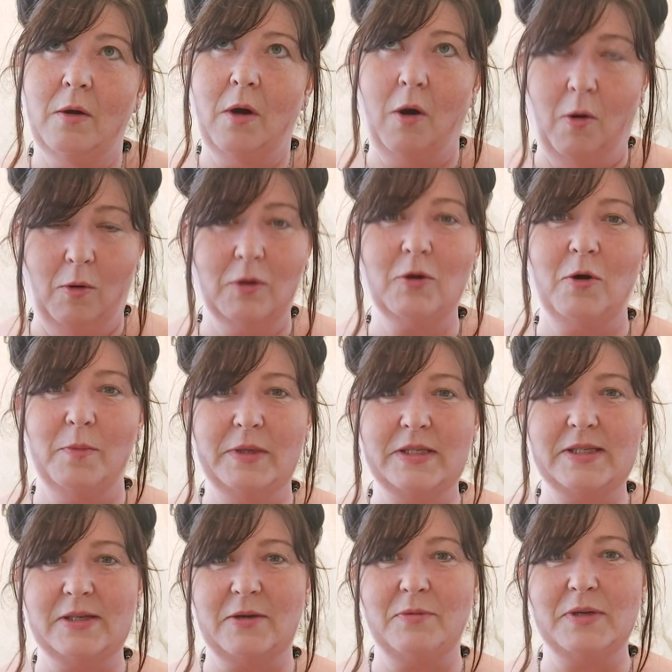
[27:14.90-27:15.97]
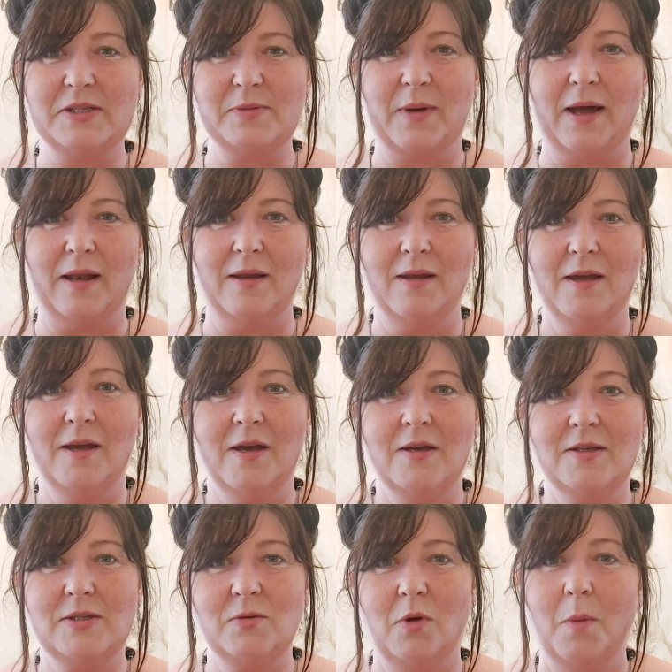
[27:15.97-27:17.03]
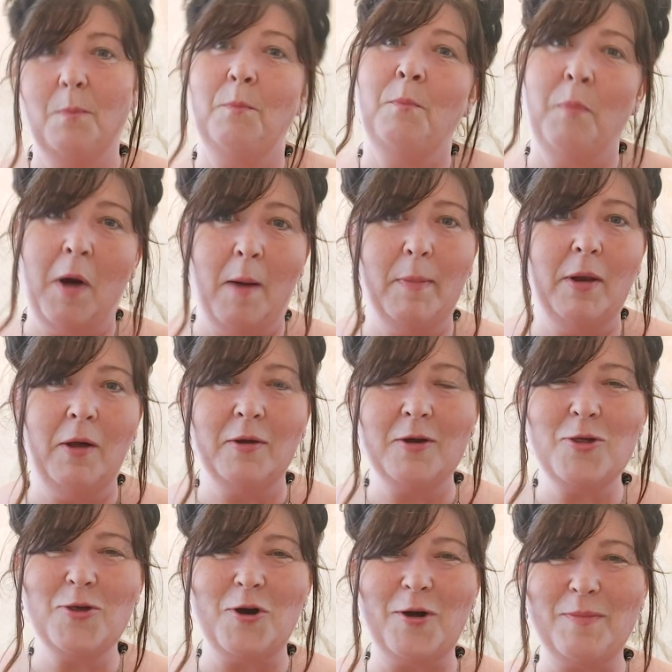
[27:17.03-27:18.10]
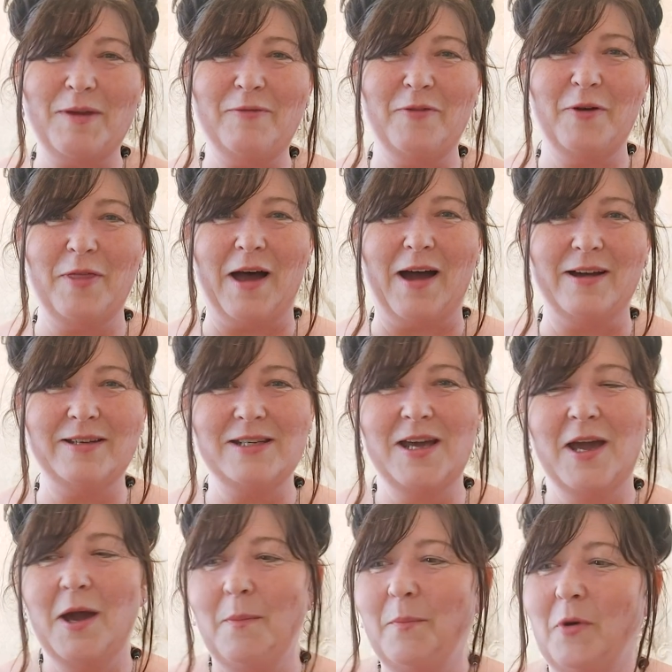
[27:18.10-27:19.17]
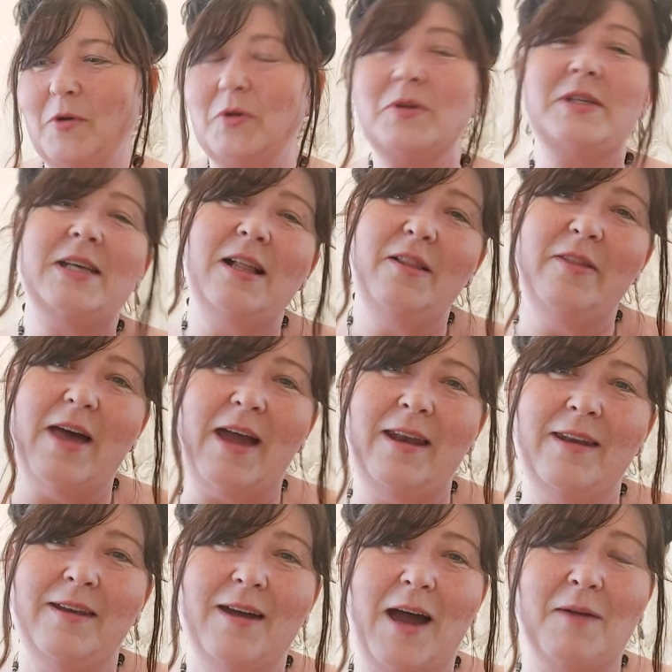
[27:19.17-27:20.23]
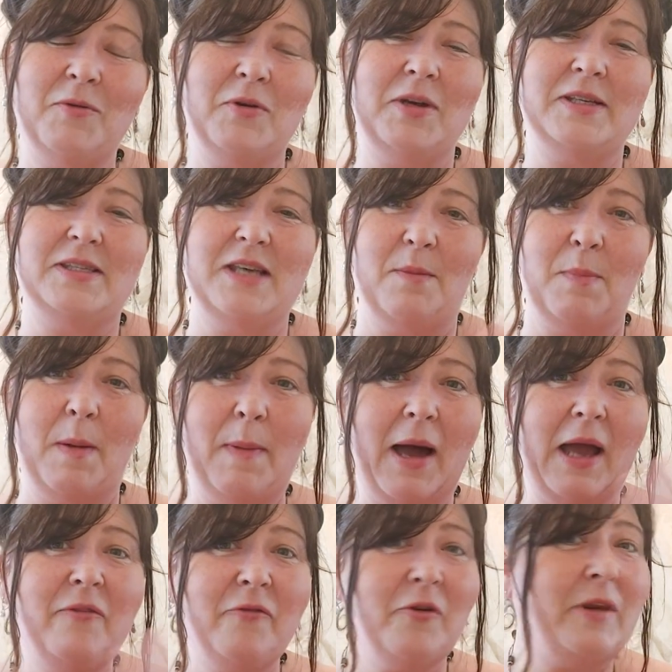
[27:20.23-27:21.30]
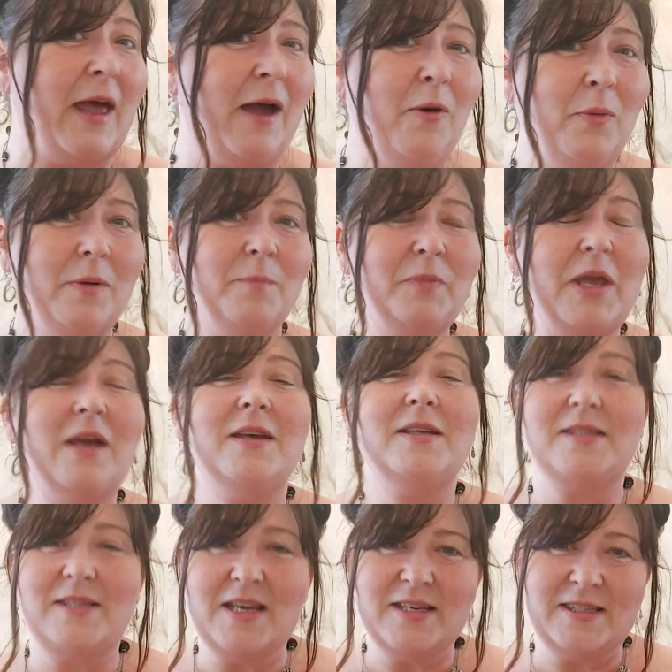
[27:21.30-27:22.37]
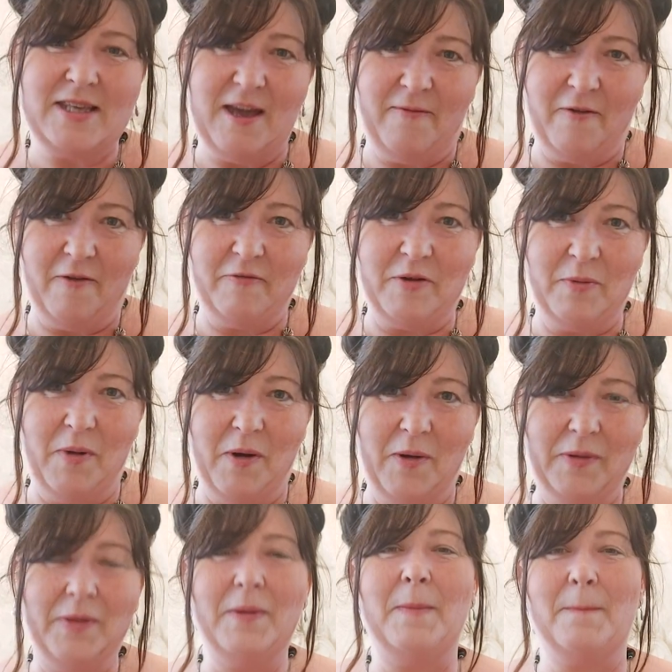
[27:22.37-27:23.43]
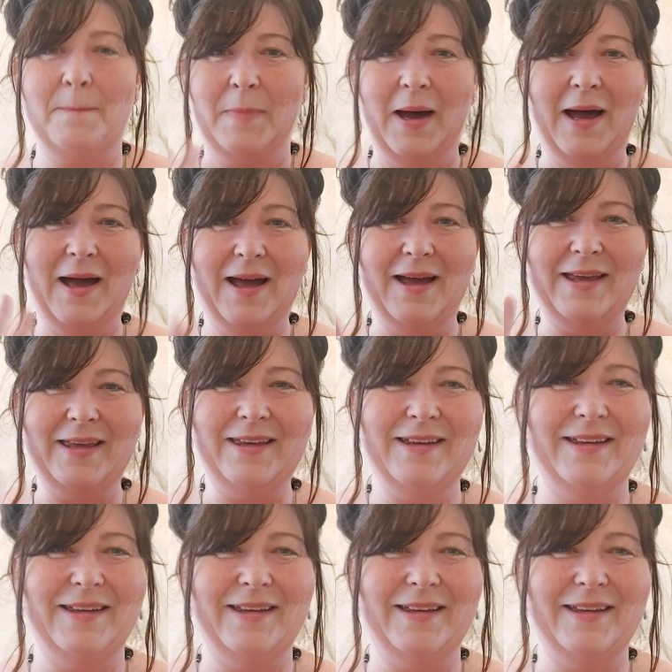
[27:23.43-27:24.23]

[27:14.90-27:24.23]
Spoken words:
haul coming soon as well, so pop along and join me for that. But until then, I'm going to say bye bye for now. Stay safe, everyone. Bye.